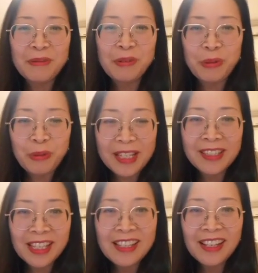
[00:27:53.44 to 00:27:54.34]
One
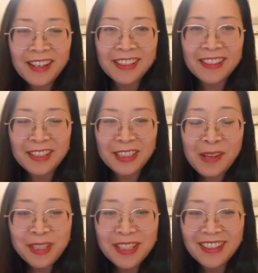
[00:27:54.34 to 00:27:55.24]
see the
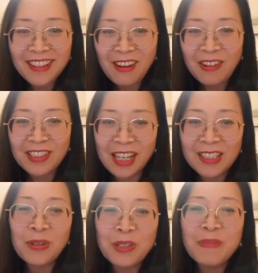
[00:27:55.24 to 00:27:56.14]
tips, or
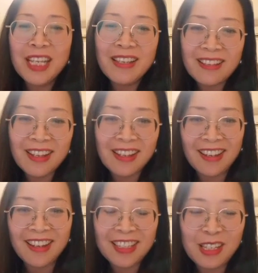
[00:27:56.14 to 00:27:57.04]
that could be
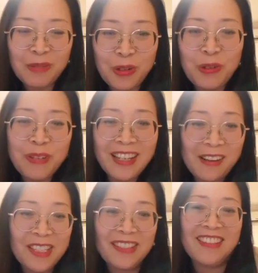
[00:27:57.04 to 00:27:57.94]
the improvement
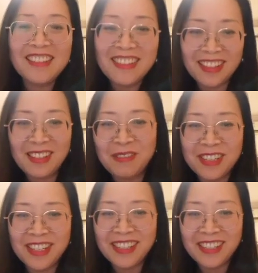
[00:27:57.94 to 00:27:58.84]
of the standard
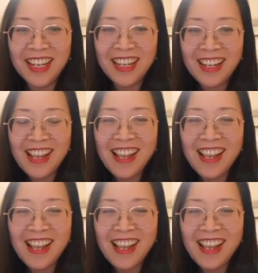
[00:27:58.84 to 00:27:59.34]
work, right?